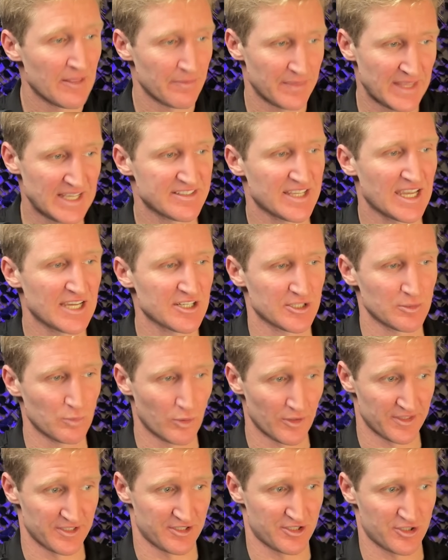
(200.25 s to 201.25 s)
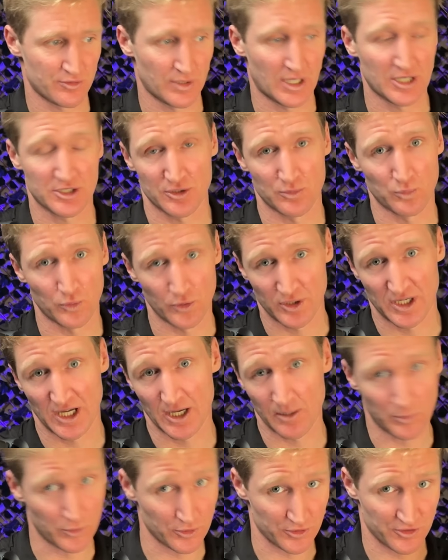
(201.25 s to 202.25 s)
That's actually what this structured
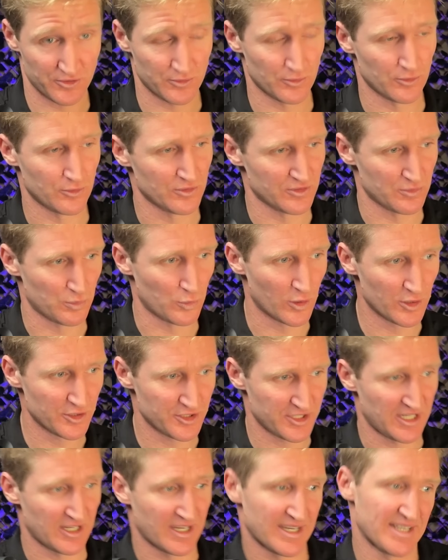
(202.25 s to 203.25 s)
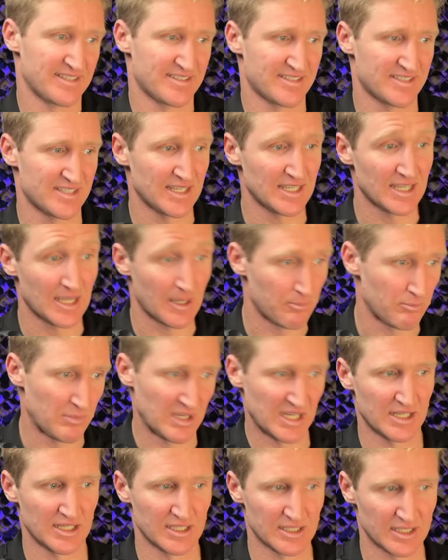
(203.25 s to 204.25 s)
workout pushed through to his watch, and I can see
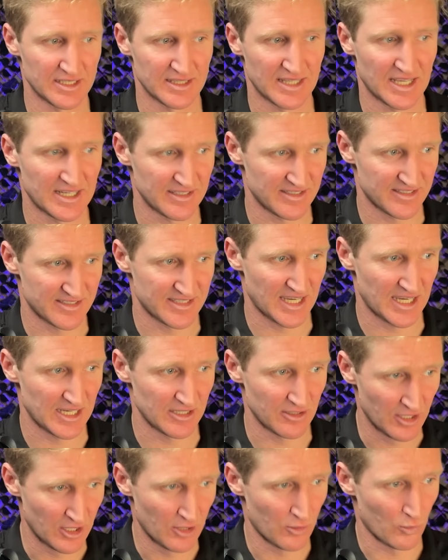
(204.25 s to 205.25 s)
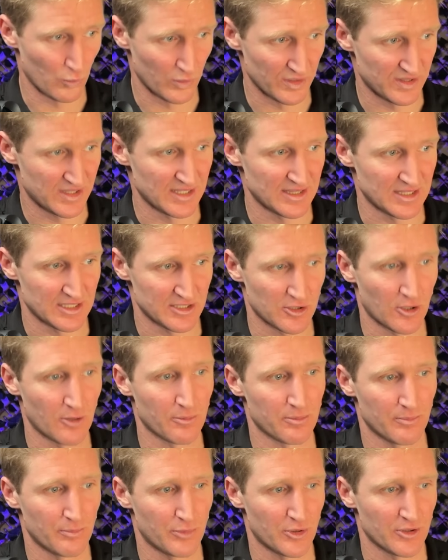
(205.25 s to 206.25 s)
immediately that he stayed within the
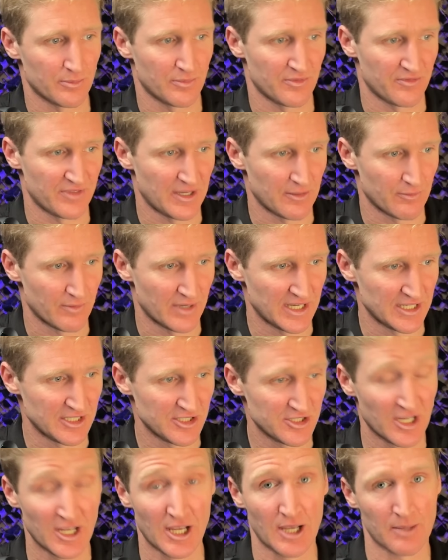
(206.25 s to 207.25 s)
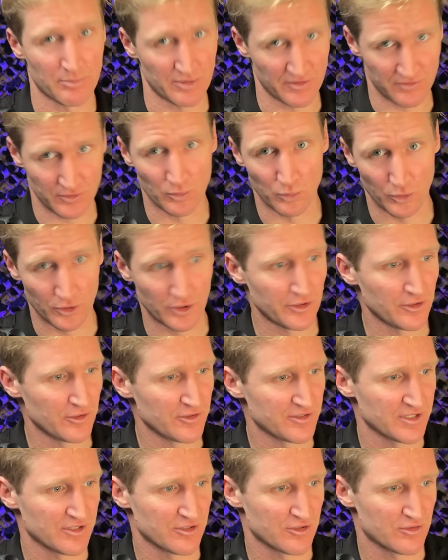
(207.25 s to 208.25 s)
top and bottom of that range. But if you weren't
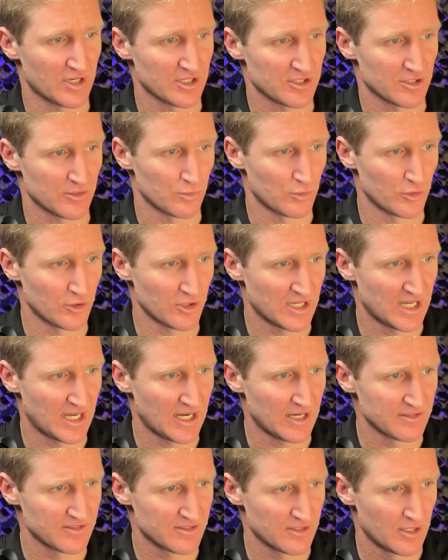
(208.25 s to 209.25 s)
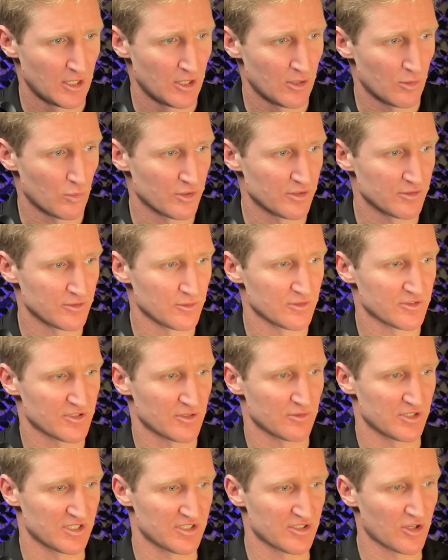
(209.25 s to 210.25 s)
using structured workouts, what I'll do is
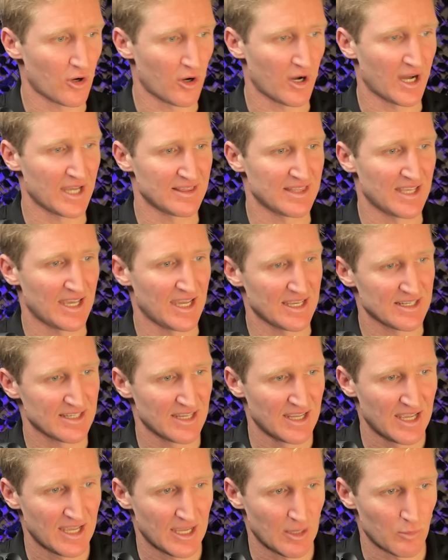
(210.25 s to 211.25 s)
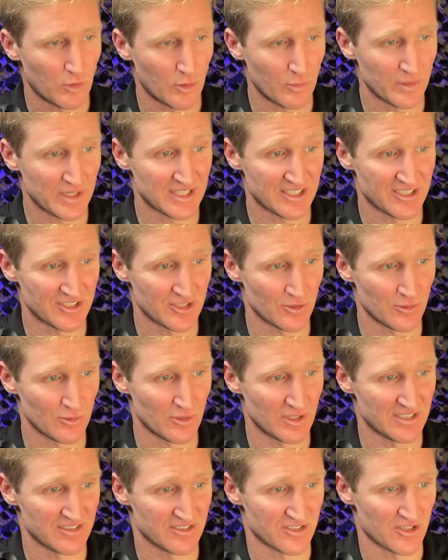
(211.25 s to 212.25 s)
I'll just hide that, and what we can do
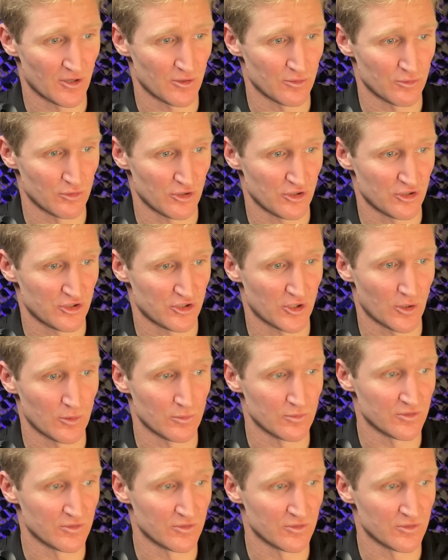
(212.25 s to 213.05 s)
is go show